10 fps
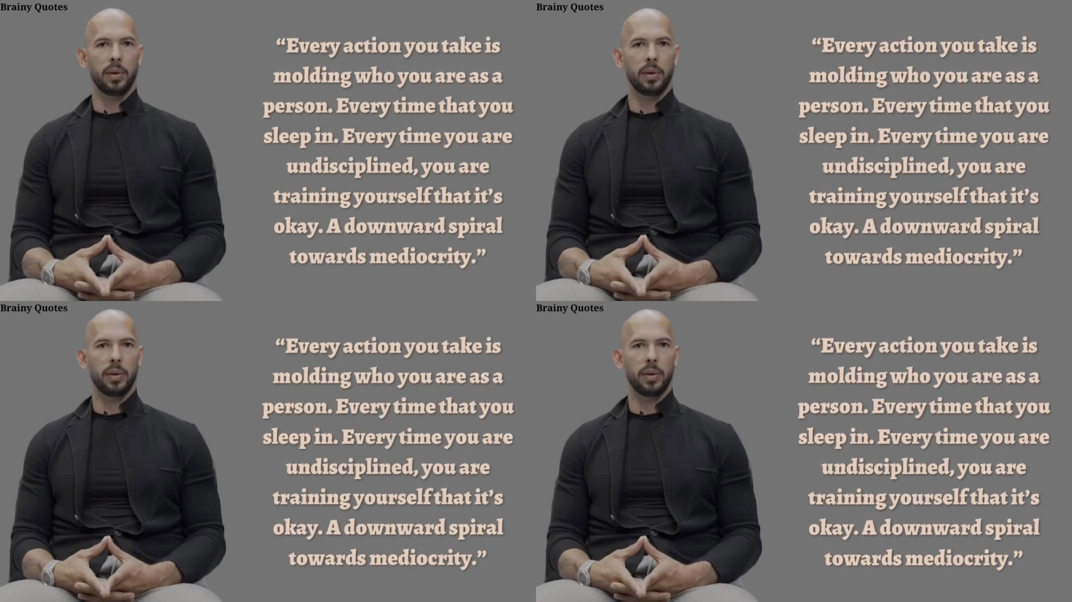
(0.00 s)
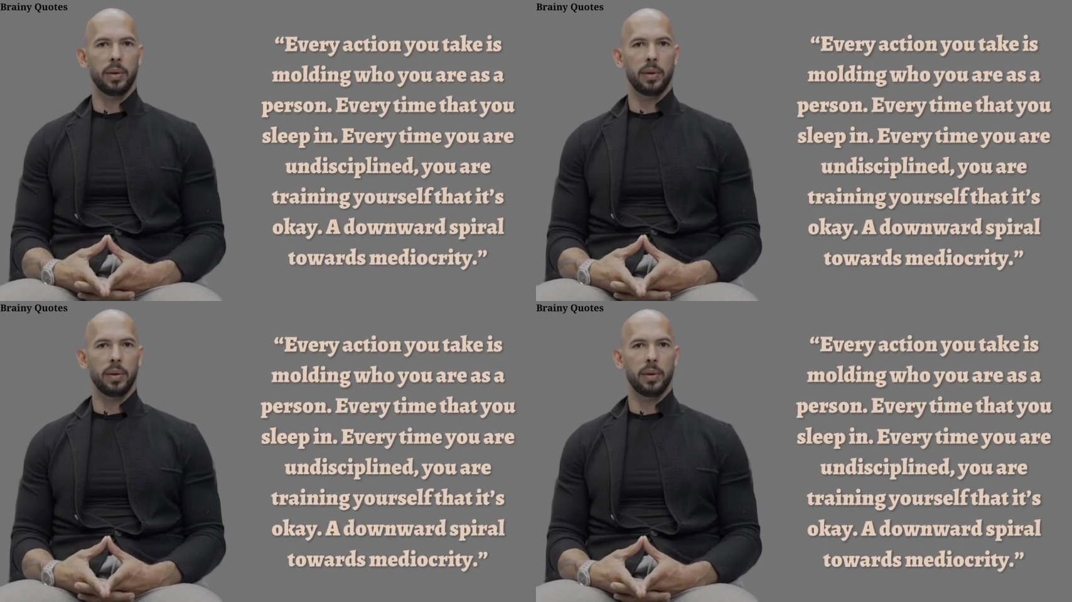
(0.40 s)

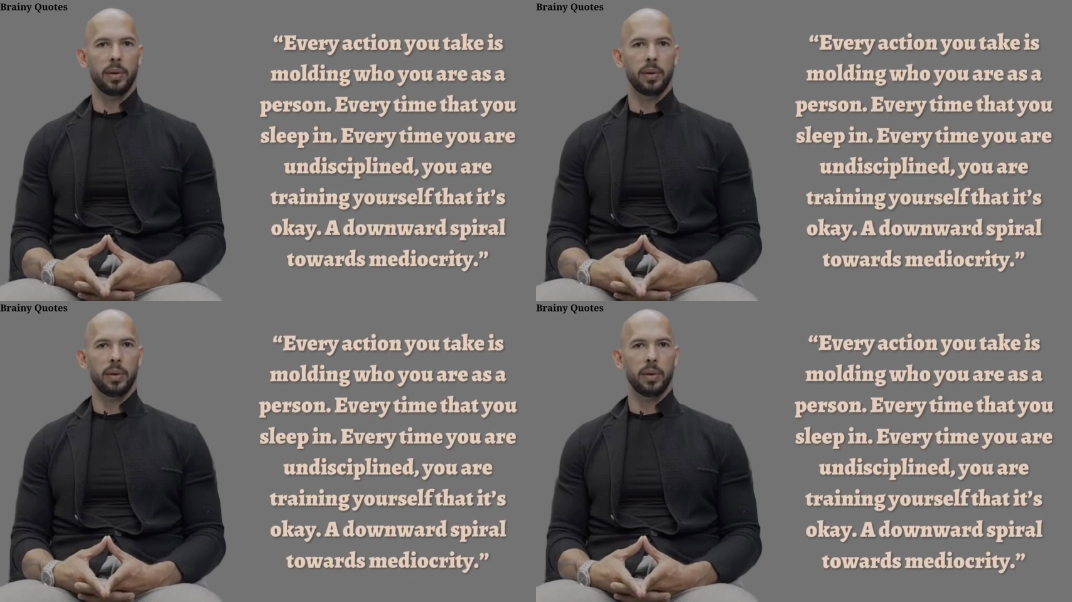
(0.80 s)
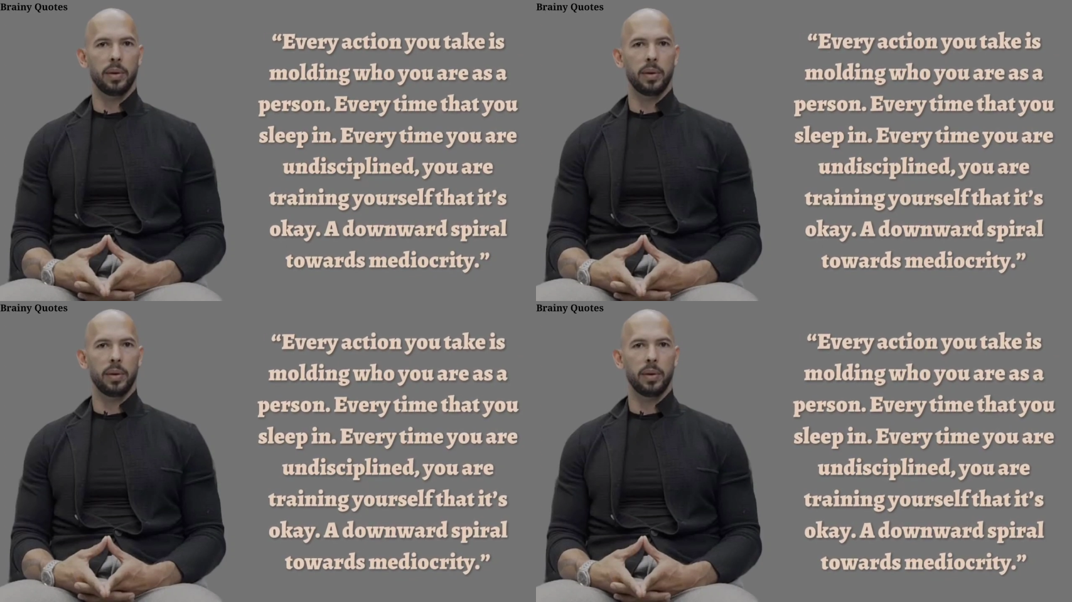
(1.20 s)

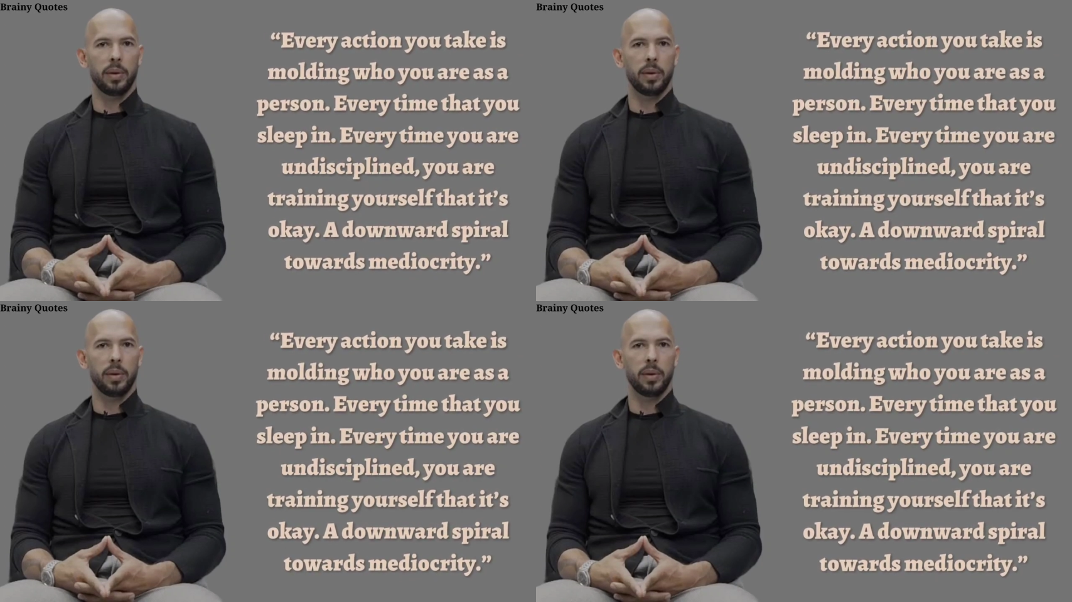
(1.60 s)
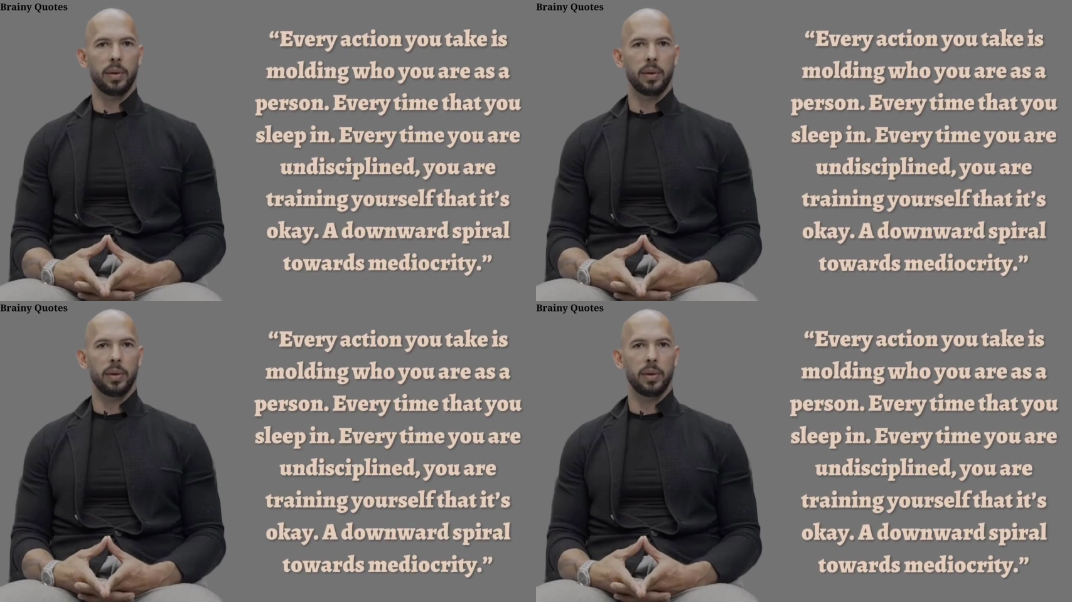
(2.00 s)

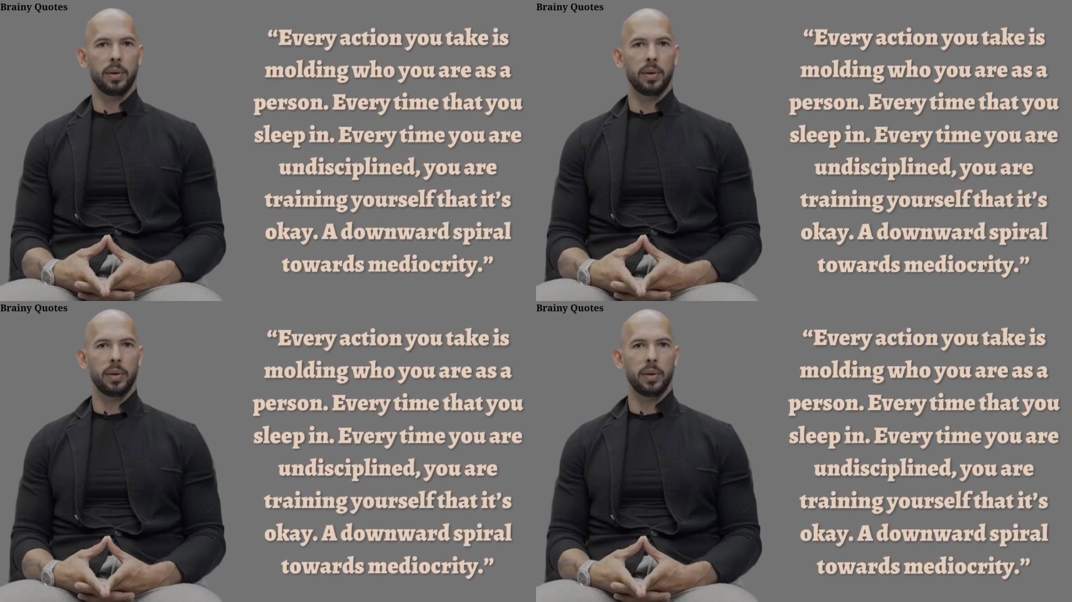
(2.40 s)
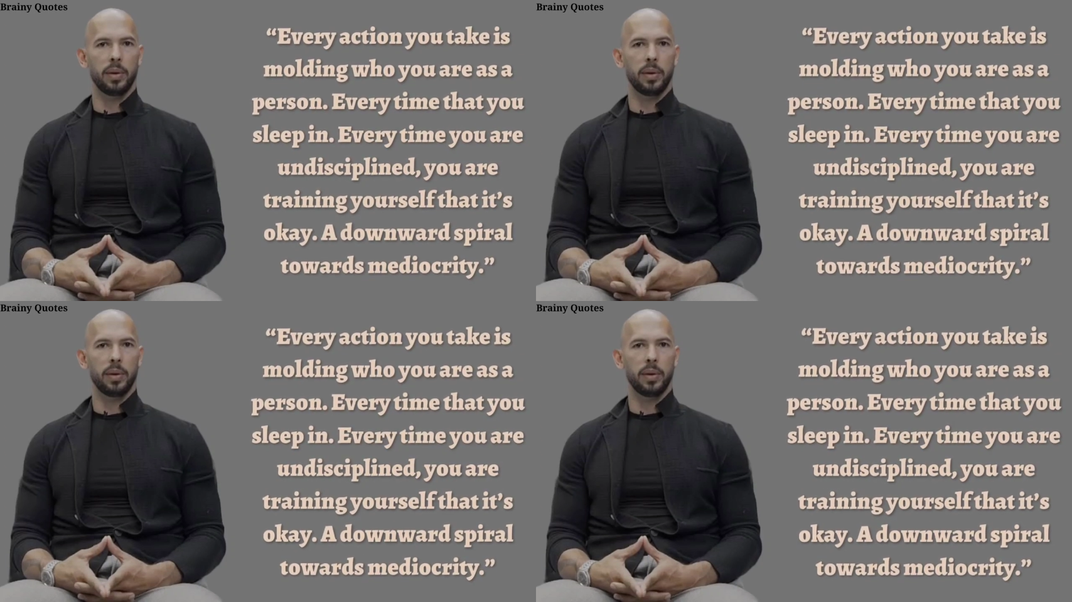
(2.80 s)

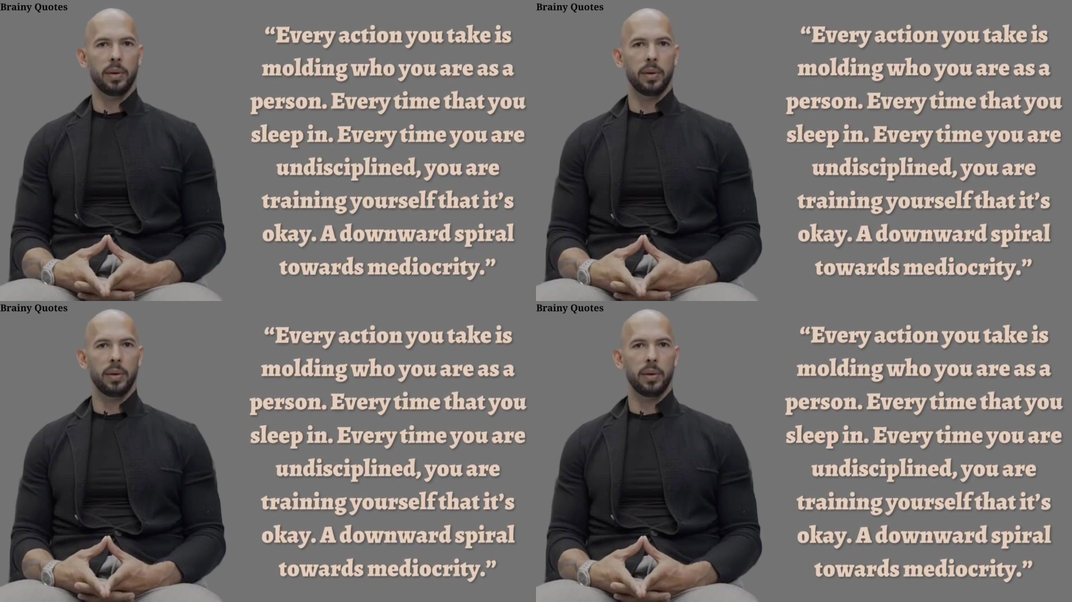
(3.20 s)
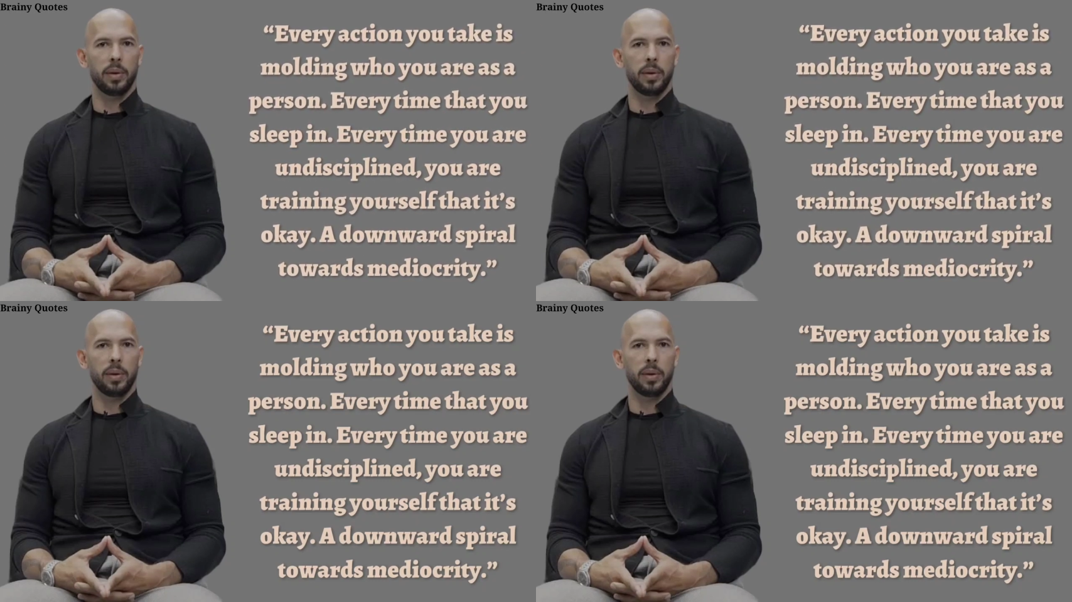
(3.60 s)

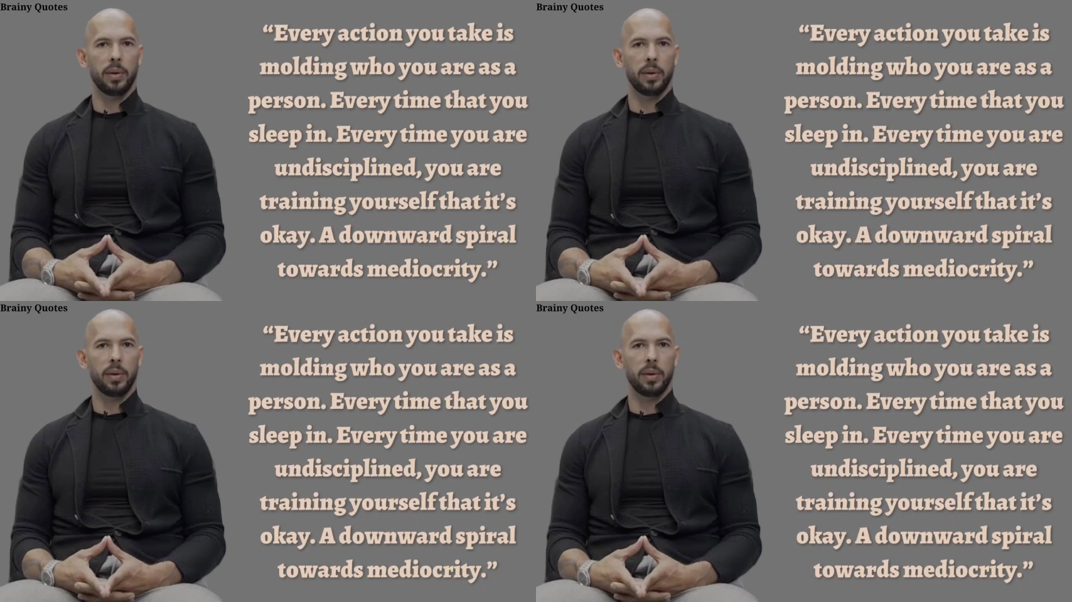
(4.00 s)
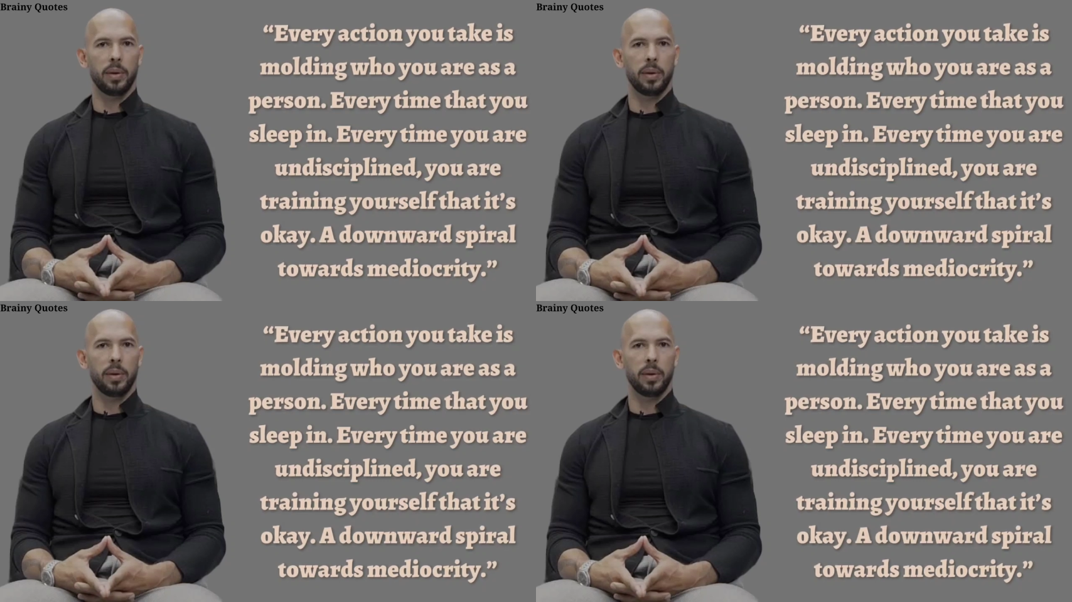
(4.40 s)

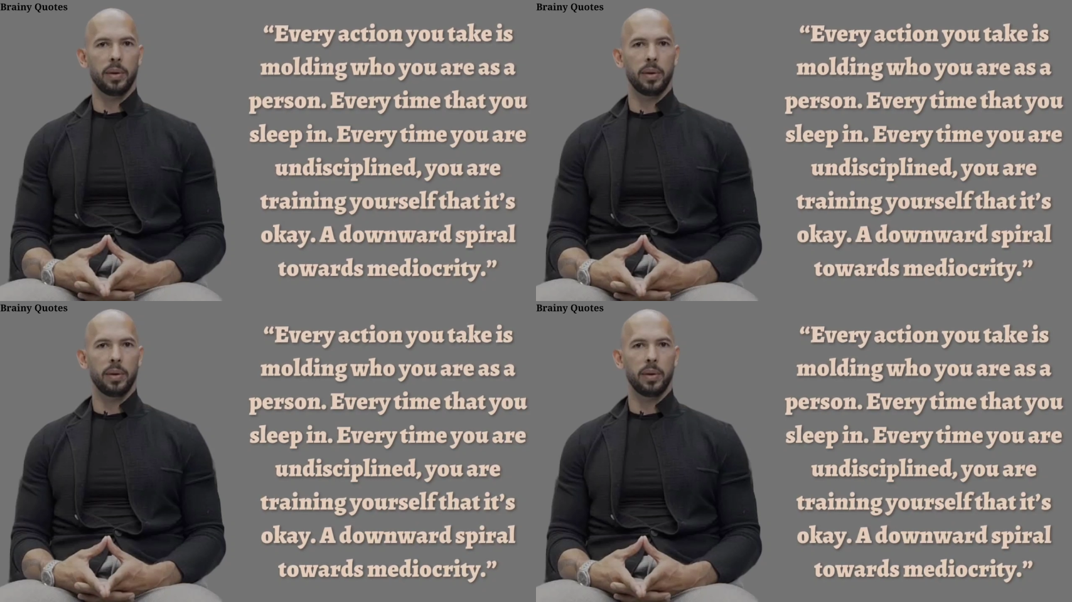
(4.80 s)
This is a still picture; no speech is visible.